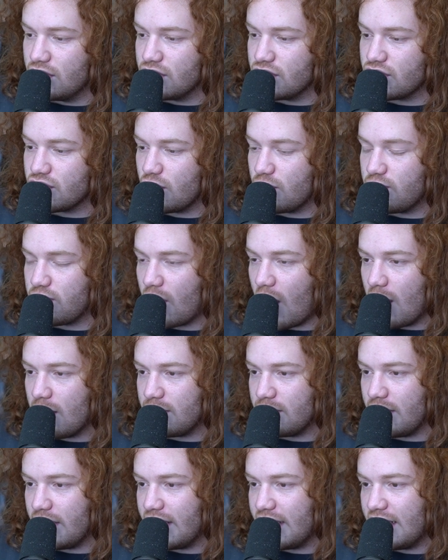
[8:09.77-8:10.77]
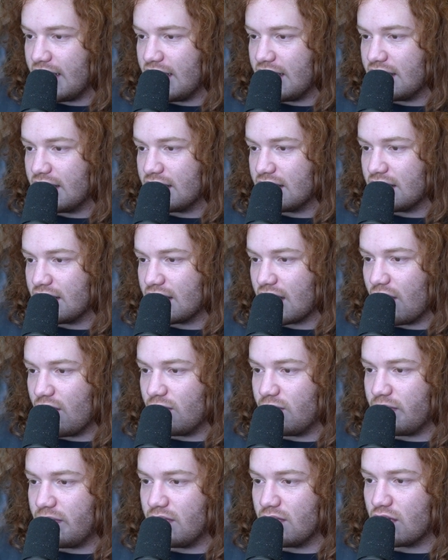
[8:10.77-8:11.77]
So probably that
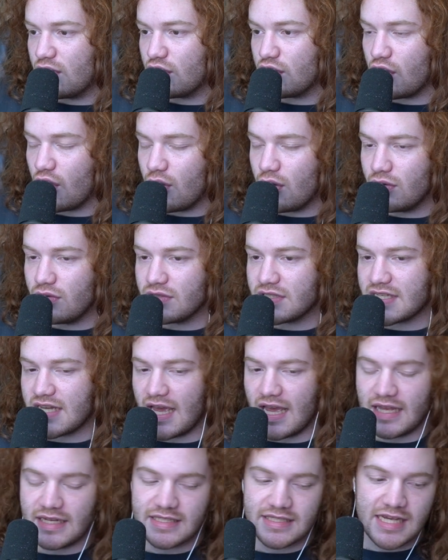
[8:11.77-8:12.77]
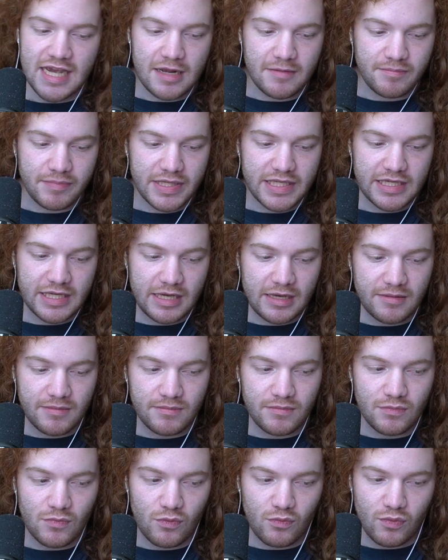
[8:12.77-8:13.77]
would close at ten P
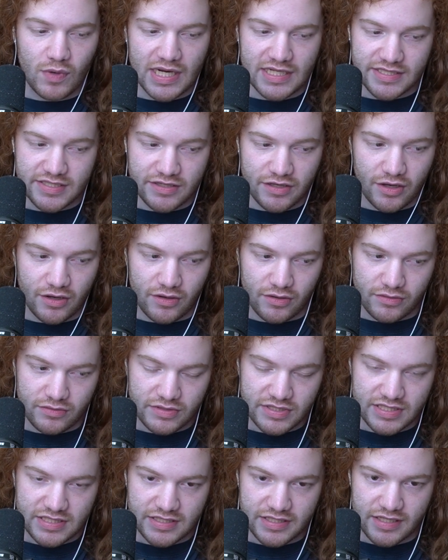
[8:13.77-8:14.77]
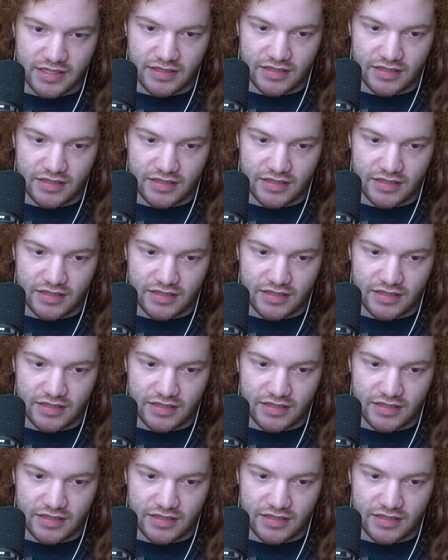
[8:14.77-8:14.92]
M West Coast.